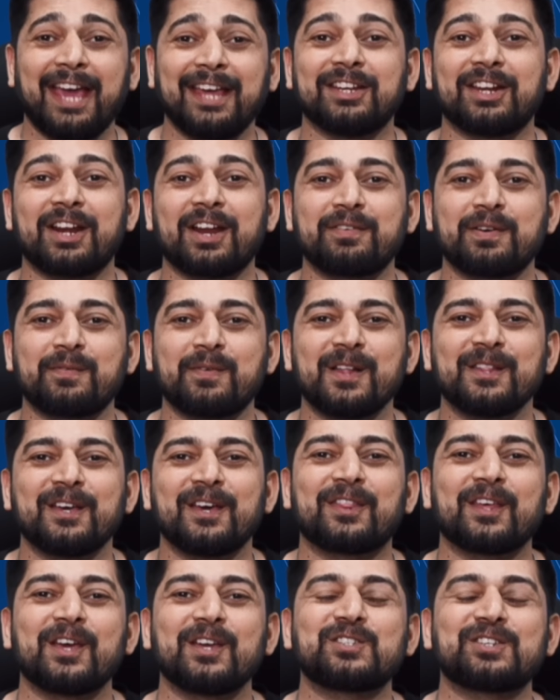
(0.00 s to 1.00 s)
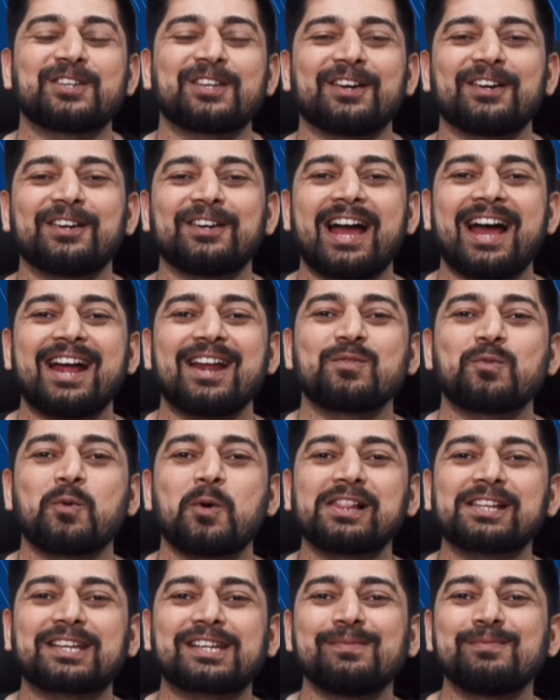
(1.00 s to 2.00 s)
there everyone, Hitesh here and
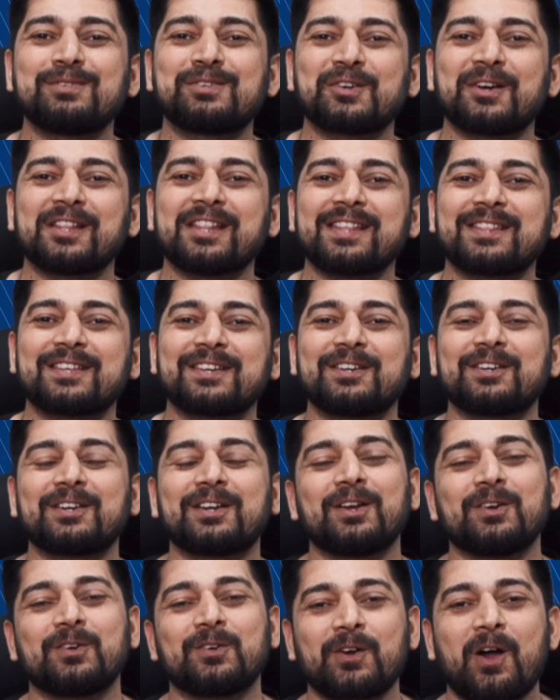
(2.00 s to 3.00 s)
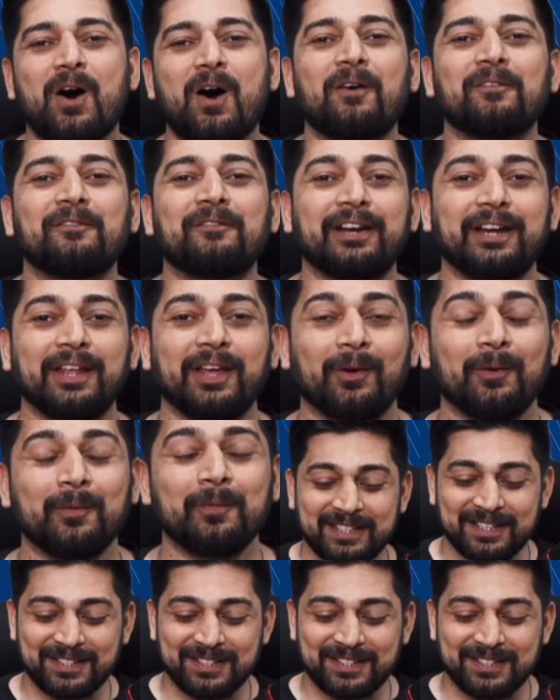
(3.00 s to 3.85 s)
welcome to another RAW video.